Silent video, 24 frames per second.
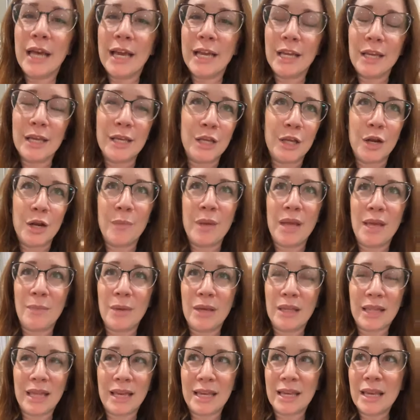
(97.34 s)
Like, you know,
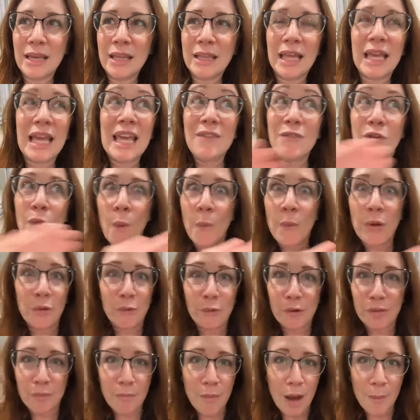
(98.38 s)
maybe like, like even when
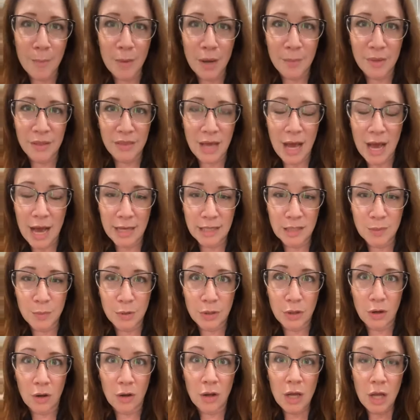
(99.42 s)
we were with my mom in the
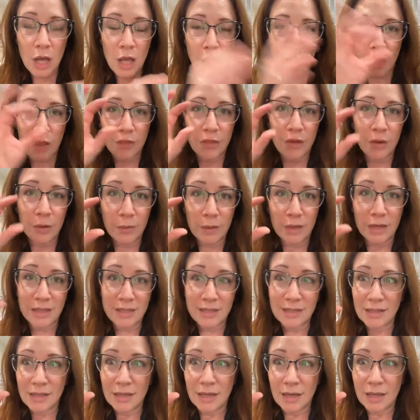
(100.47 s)
hospital, there
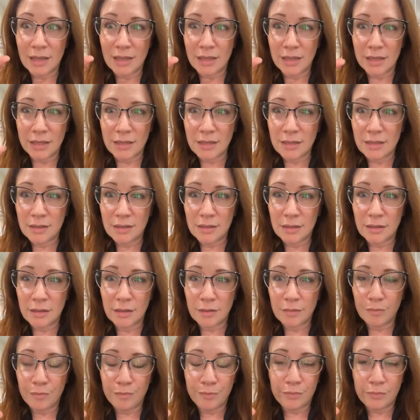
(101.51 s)
was this,
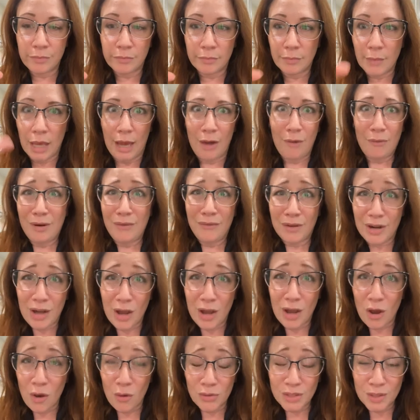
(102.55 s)
I don't
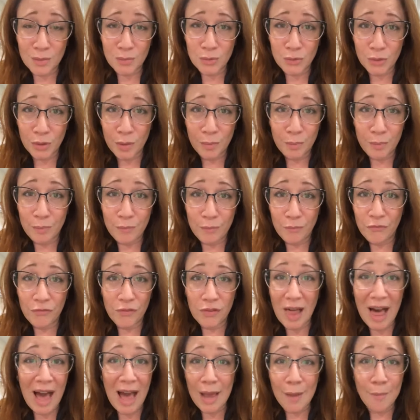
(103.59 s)
even know, some sort of
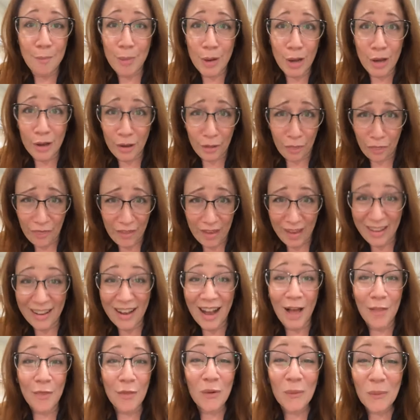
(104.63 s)
fly bug
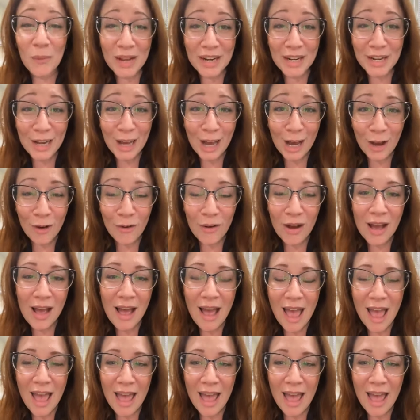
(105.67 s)
thing on the window.